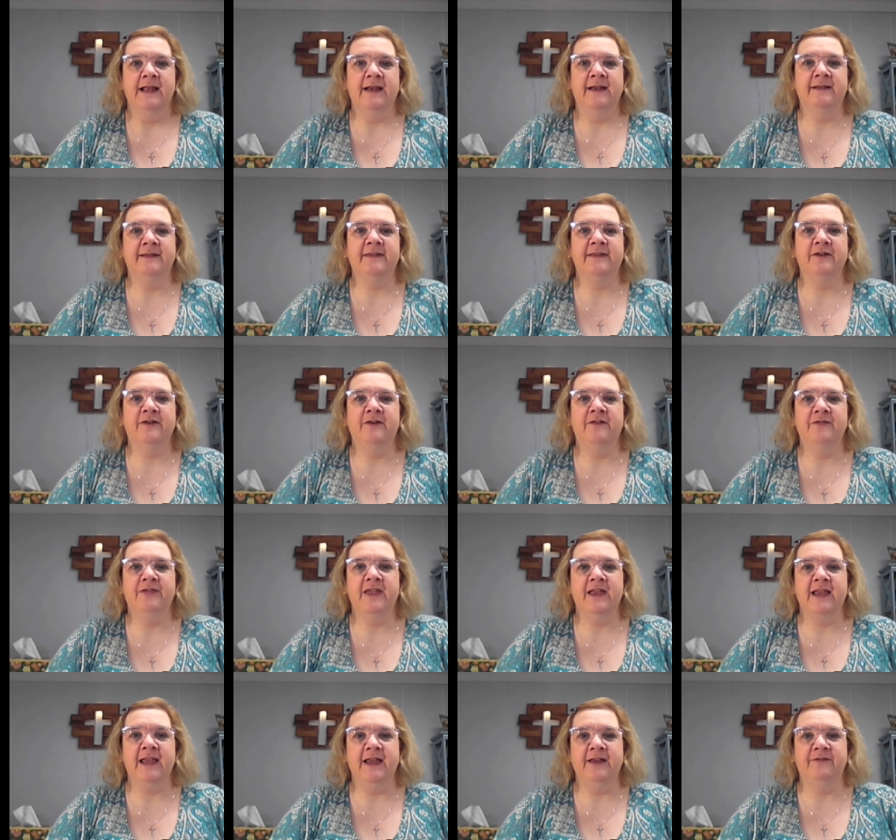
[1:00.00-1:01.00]
In the still of
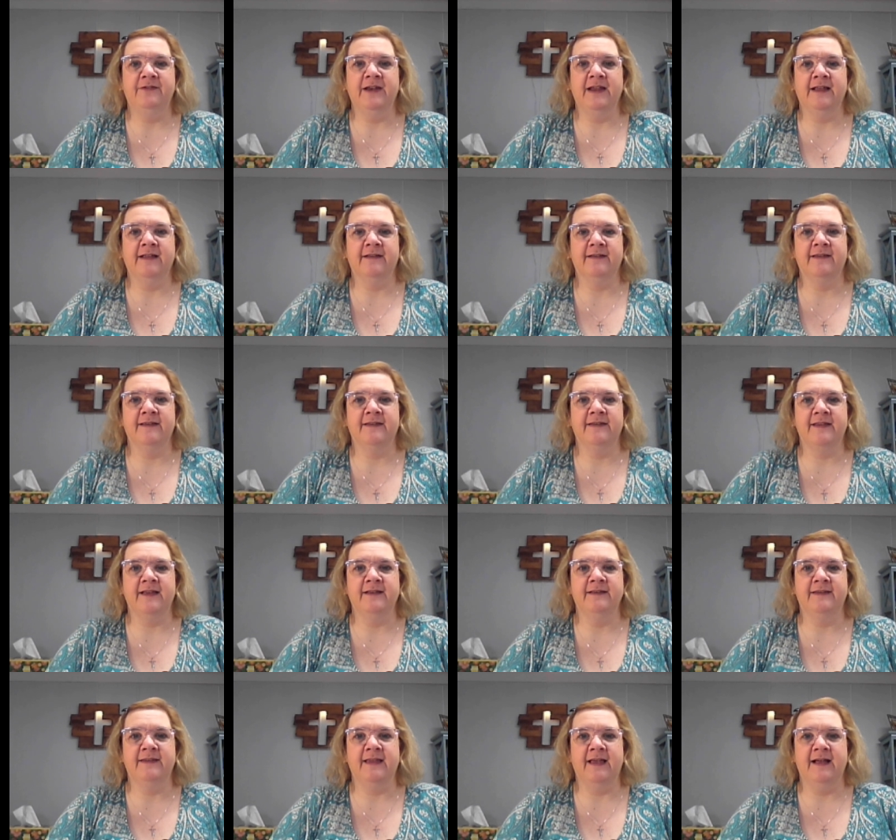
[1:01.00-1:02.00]
the evening, as the
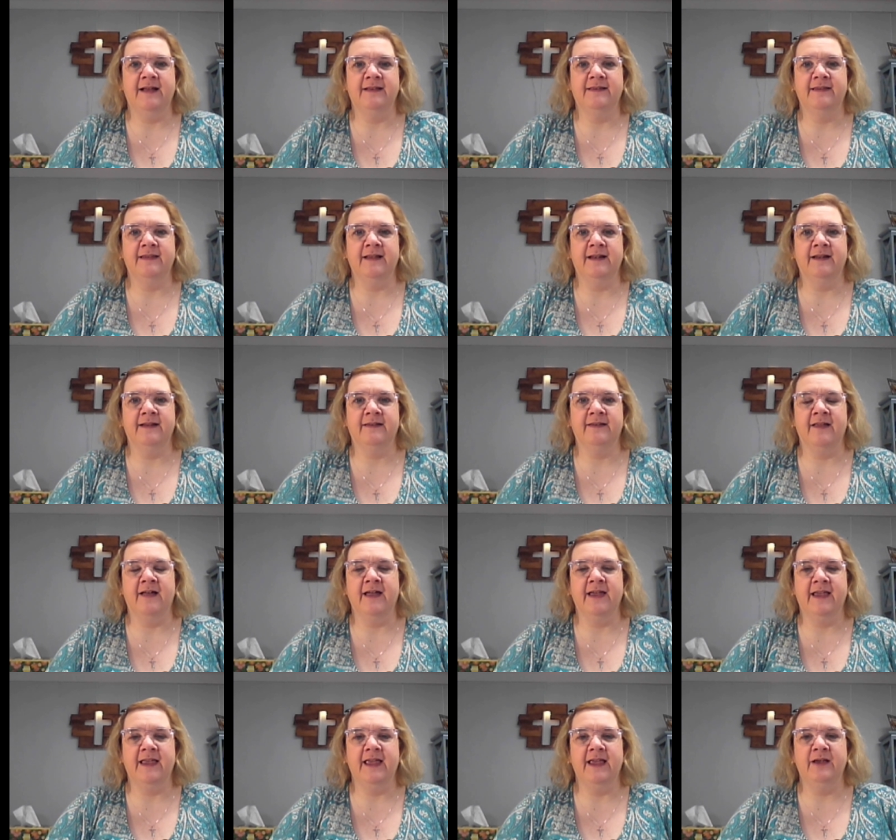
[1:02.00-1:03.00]
sun sets, it is
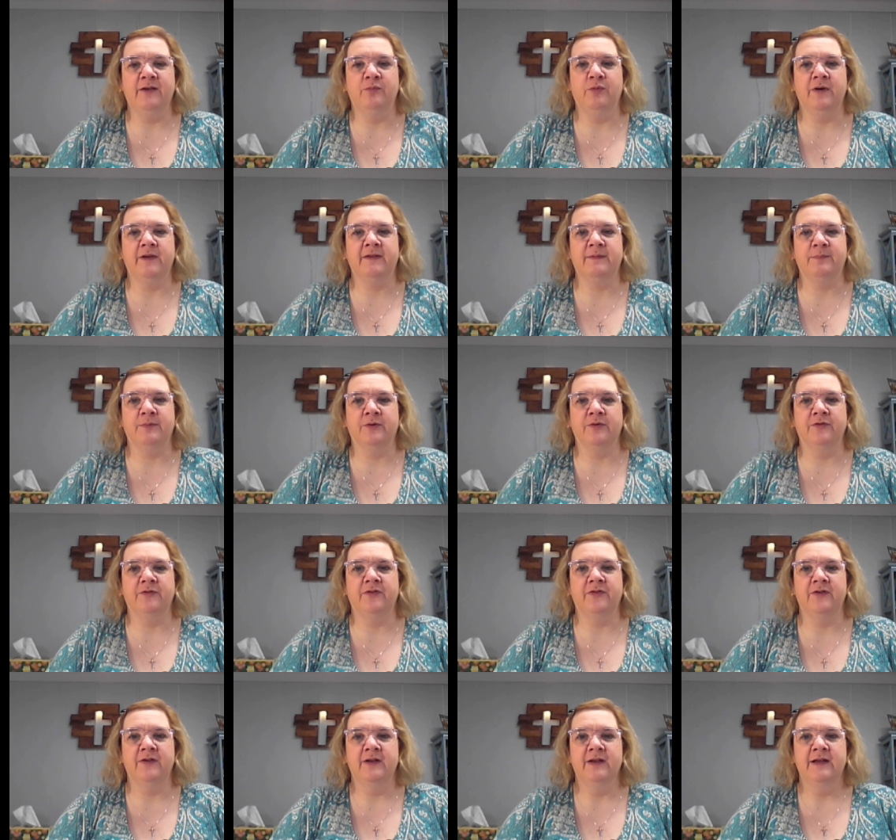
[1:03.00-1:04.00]
like He
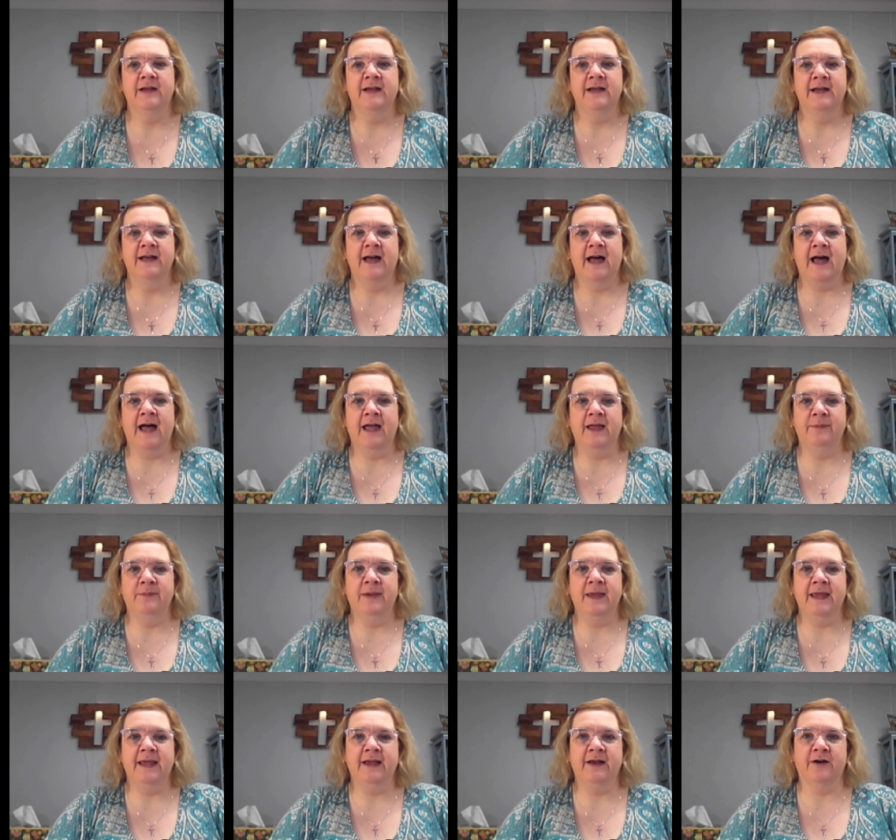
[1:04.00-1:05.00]
whispers I am
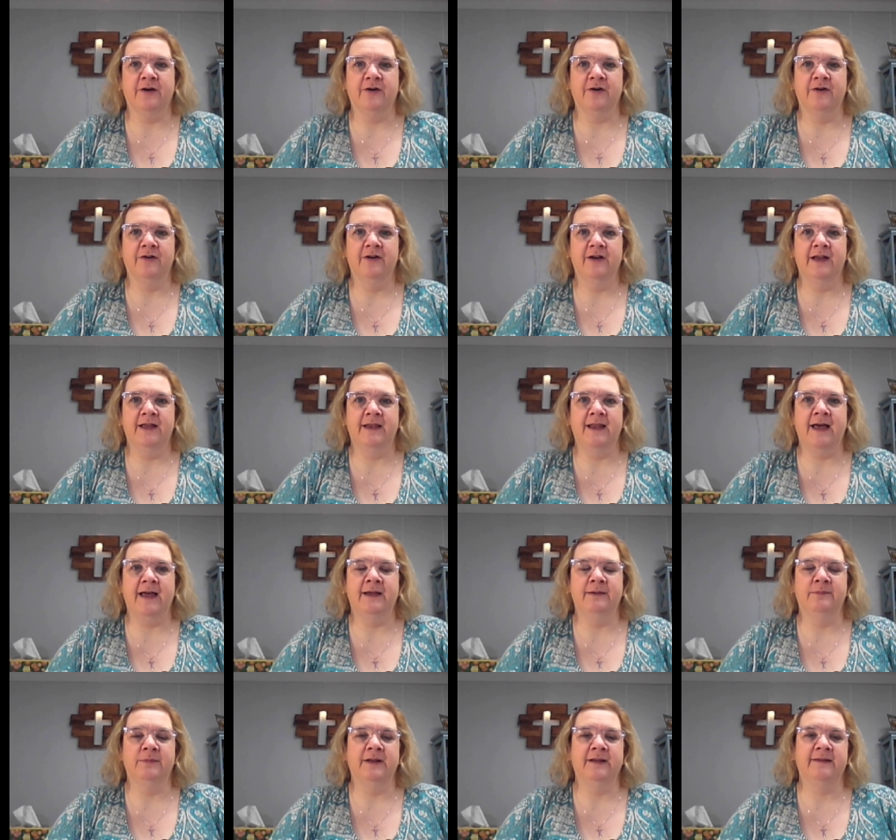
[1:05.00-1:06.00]
here and I
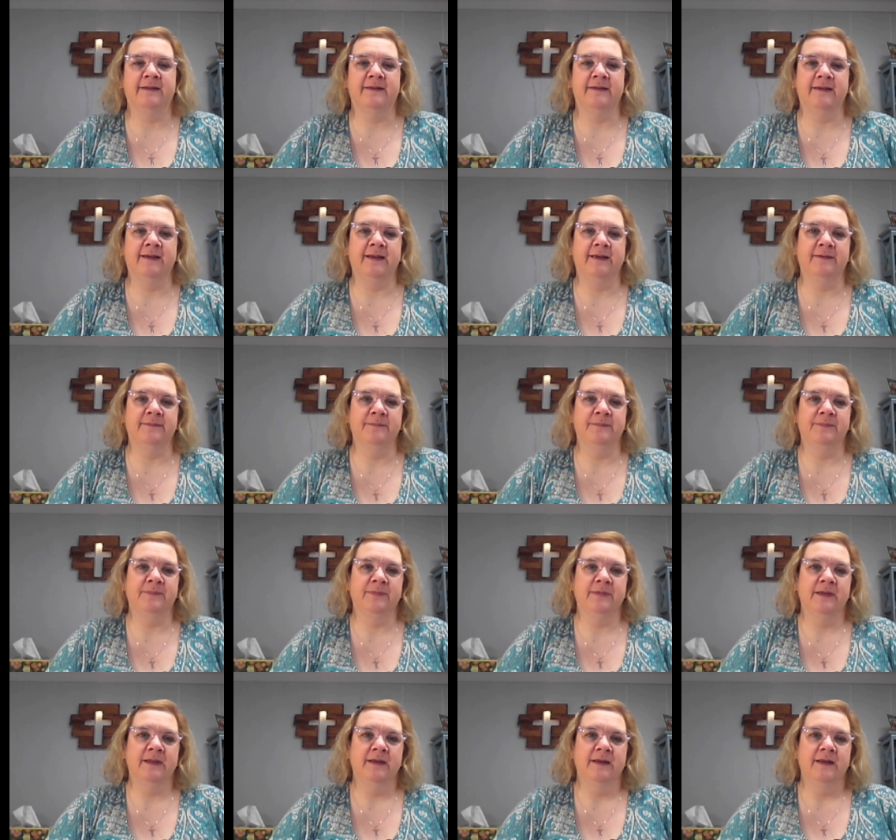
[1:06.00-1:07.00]
am listening.
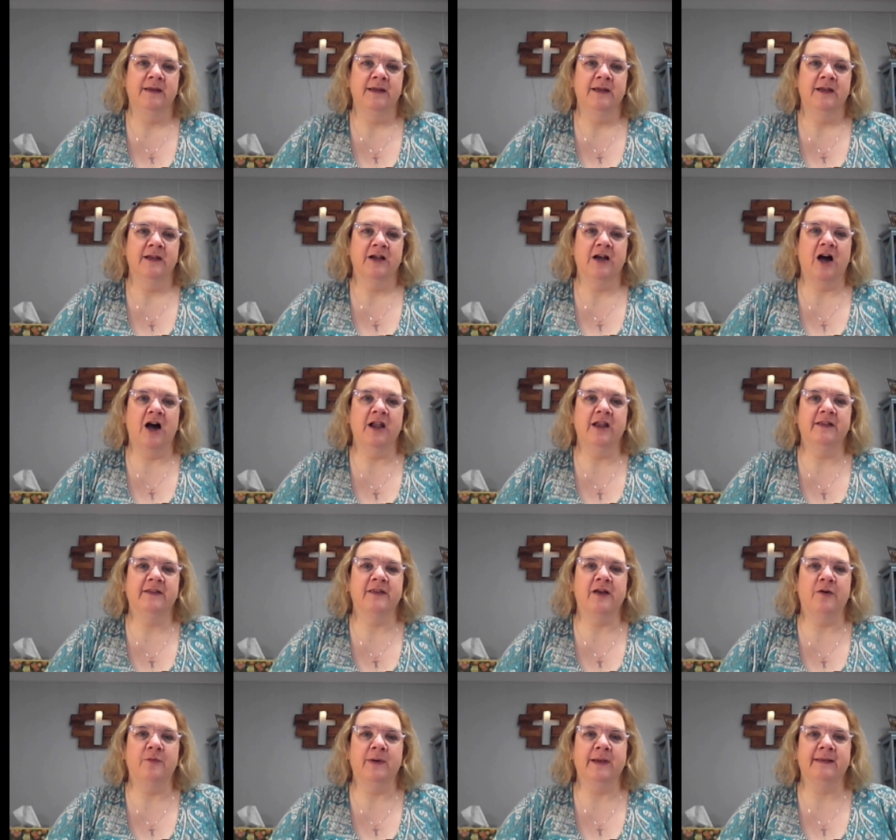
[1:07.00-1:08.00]
God is
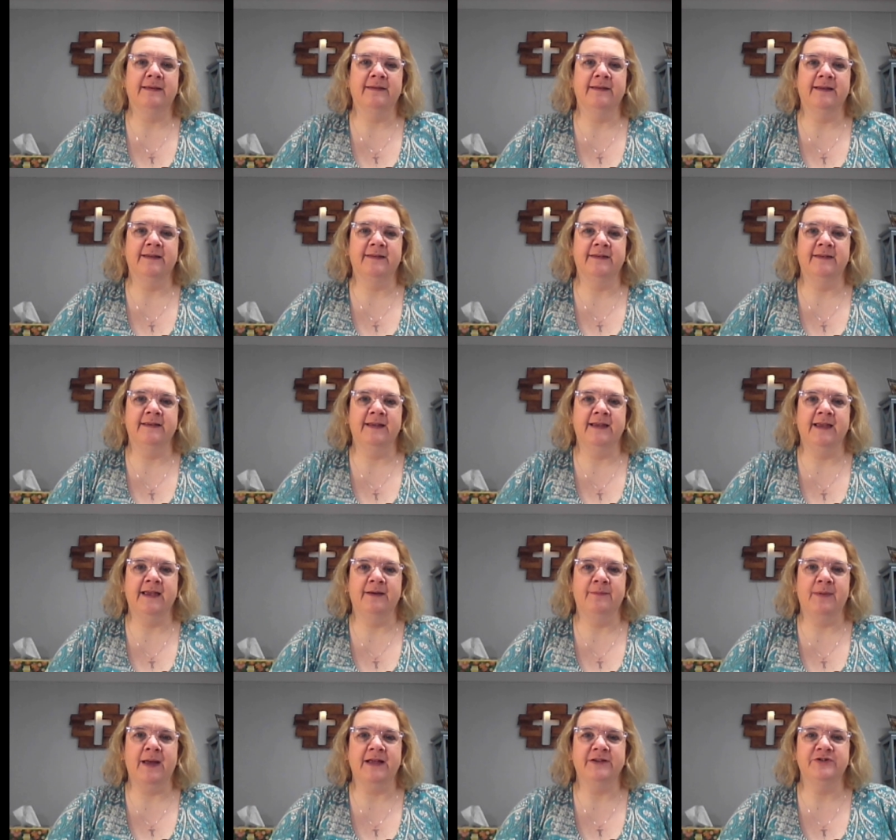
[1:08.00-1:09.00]
always listening.
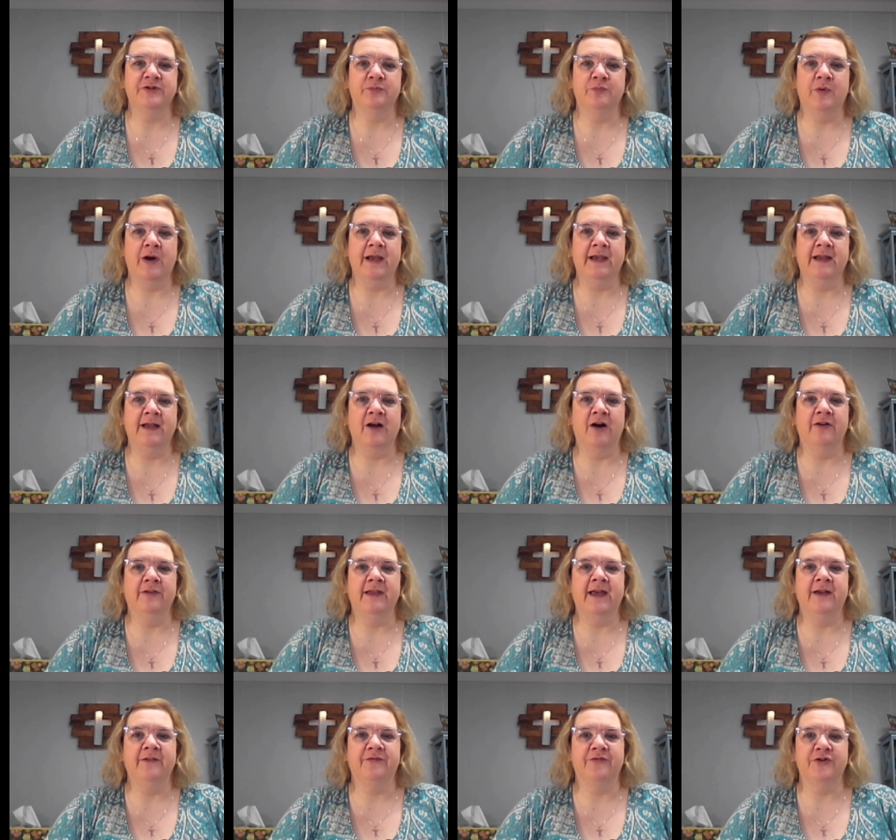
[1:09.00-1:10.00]
Imagine waiting all
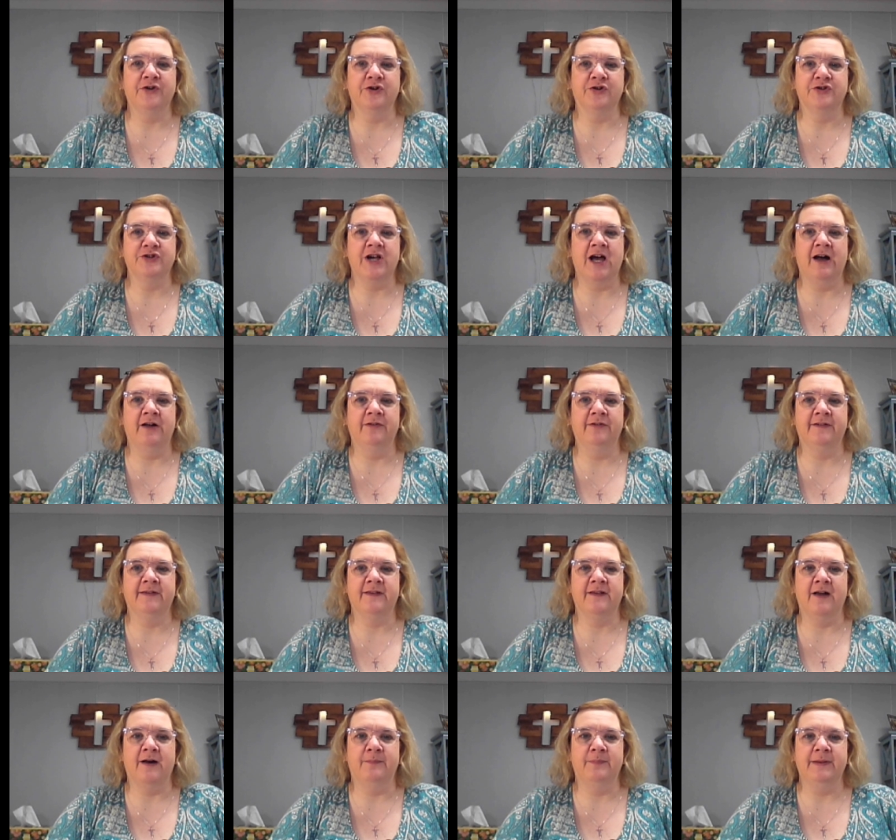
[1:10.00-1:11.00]
day for your child to
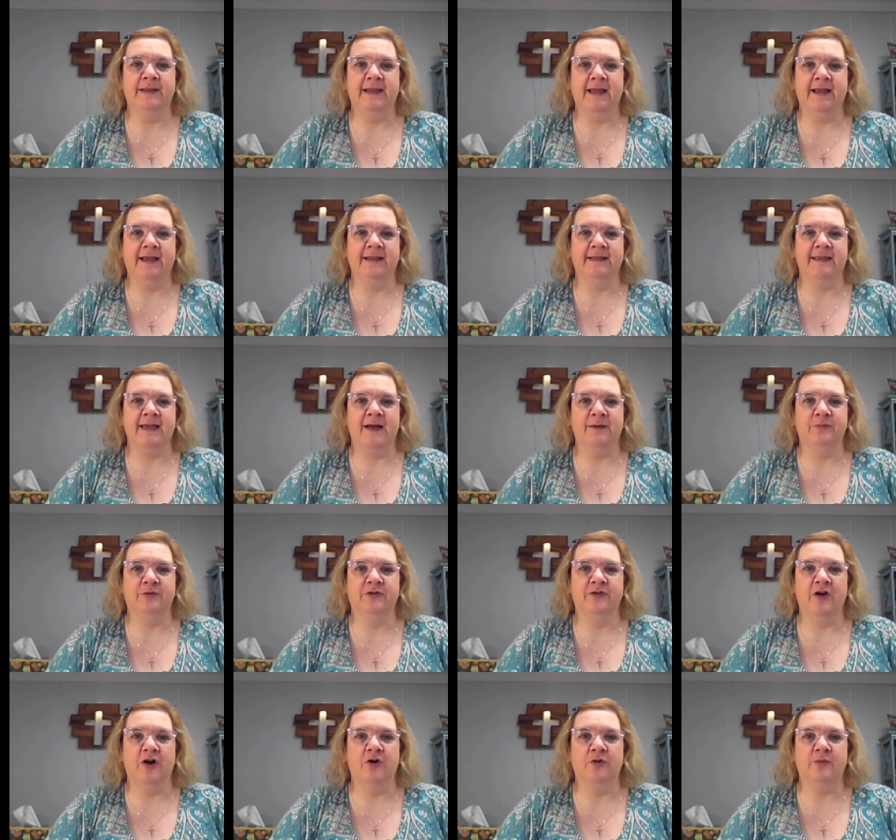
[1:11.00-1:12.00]
stop and take a time to
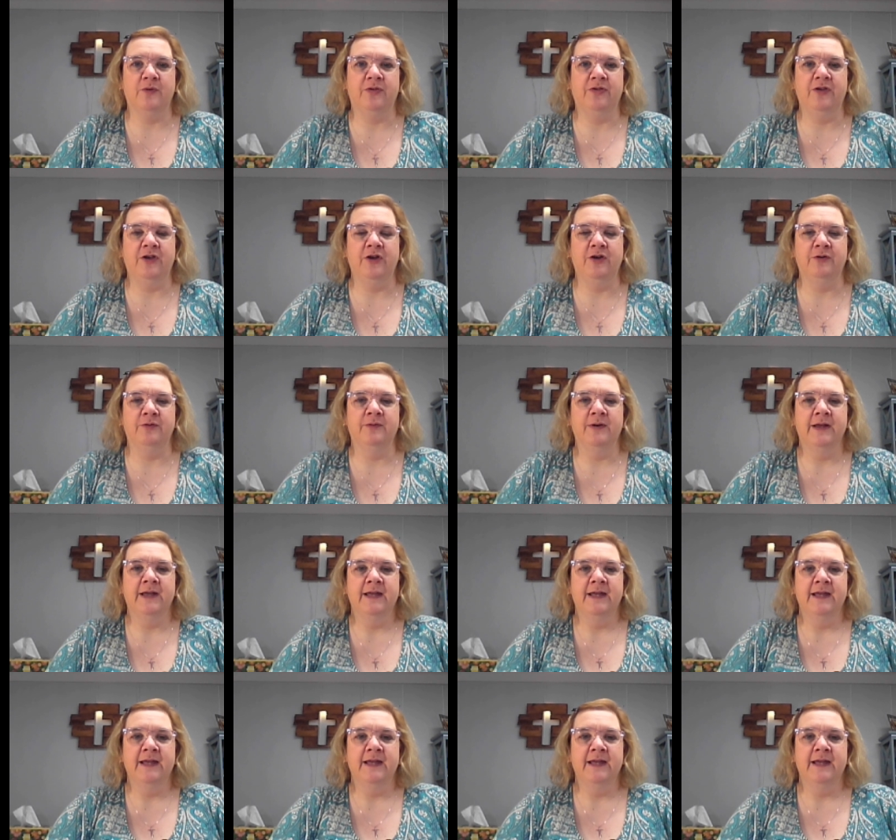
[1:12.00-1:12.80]
talk with you.